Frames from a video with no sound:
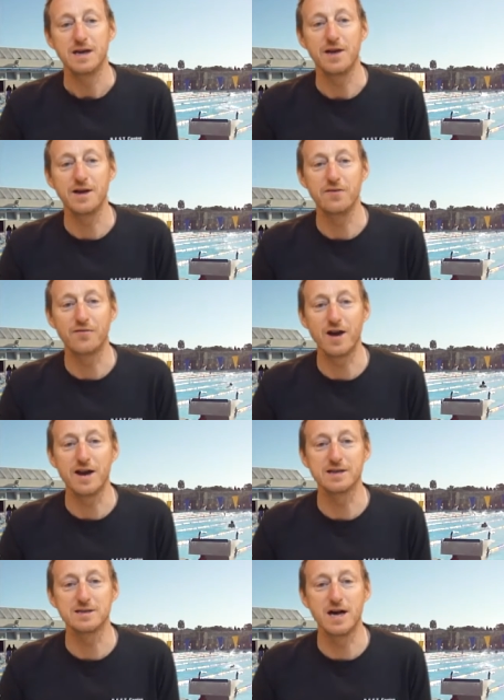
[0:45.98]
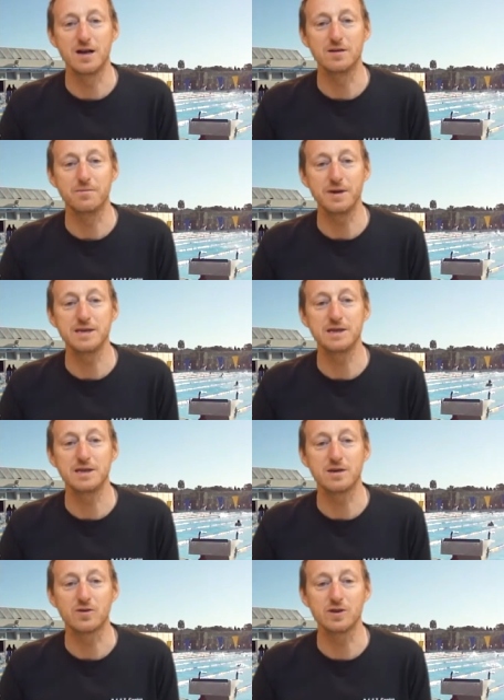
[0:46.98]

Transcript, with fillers: and then Fran Halsall, Peaty,